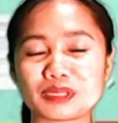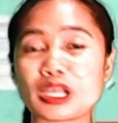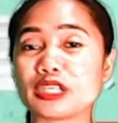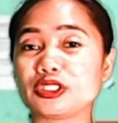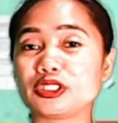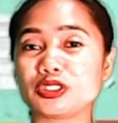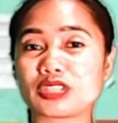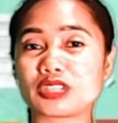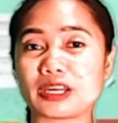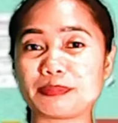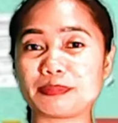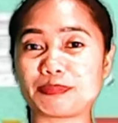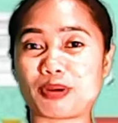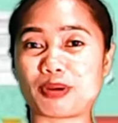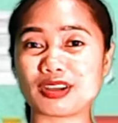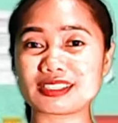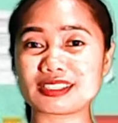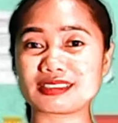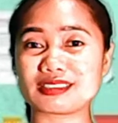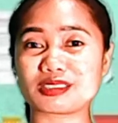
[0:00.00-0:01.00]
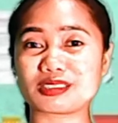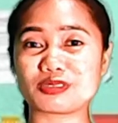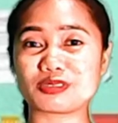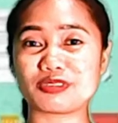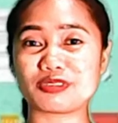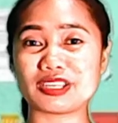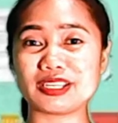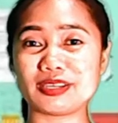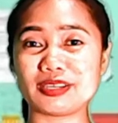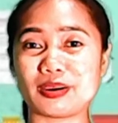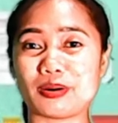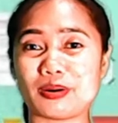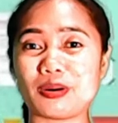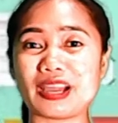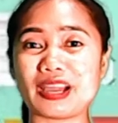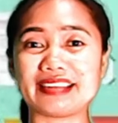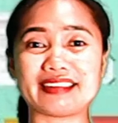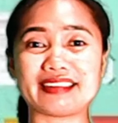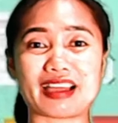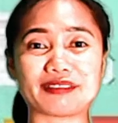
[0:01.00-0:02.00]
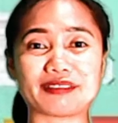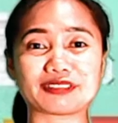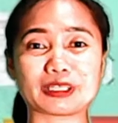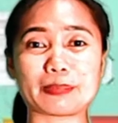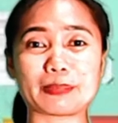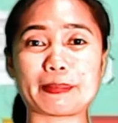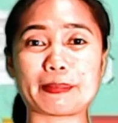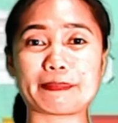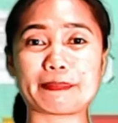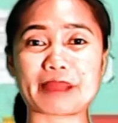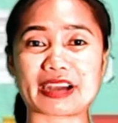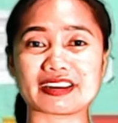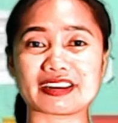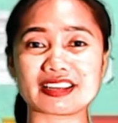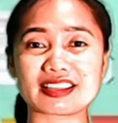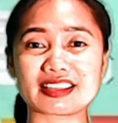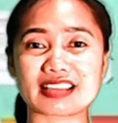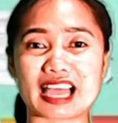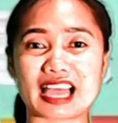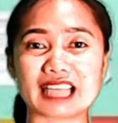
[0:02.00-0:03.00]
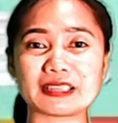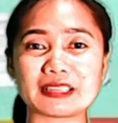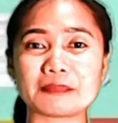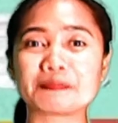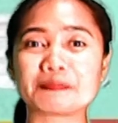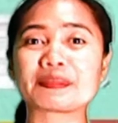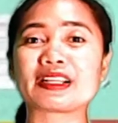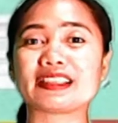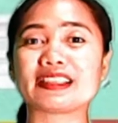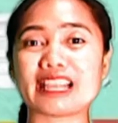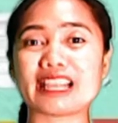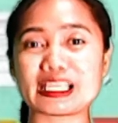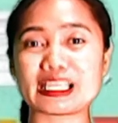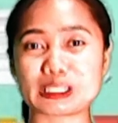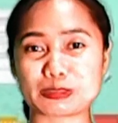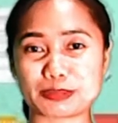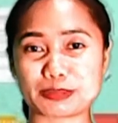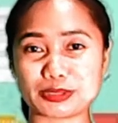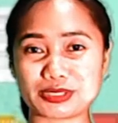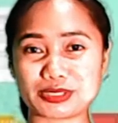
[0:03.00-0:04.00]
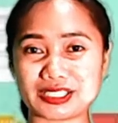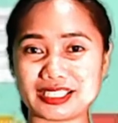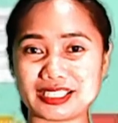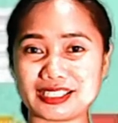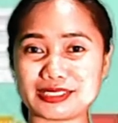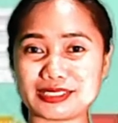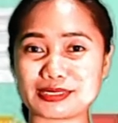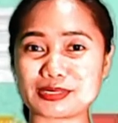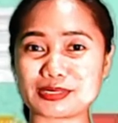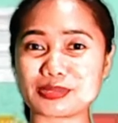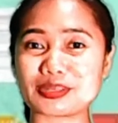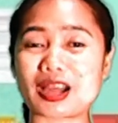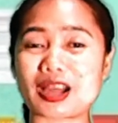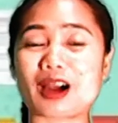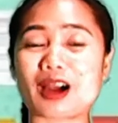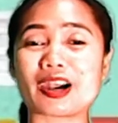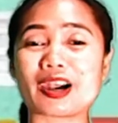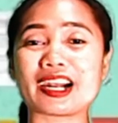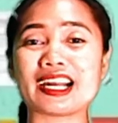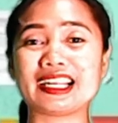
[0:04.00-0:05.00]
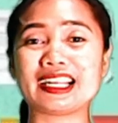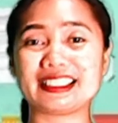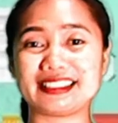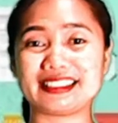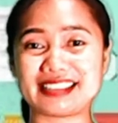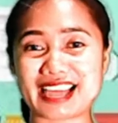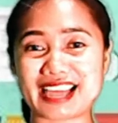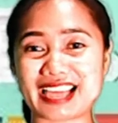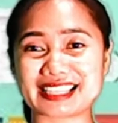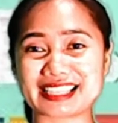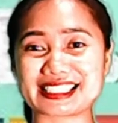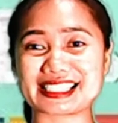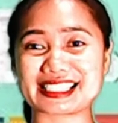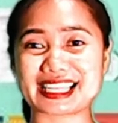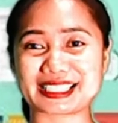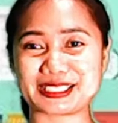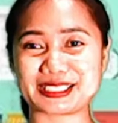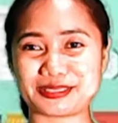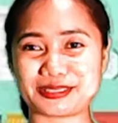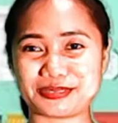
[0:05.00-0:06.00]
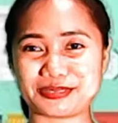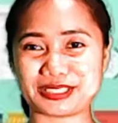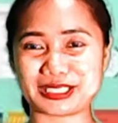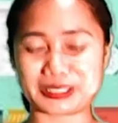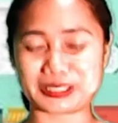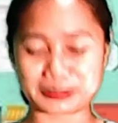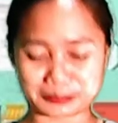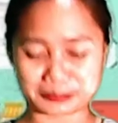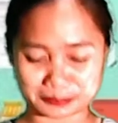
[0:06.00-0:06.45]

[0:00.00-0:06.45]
You can pause this video, and after preparing that, let's proceed to our next activity.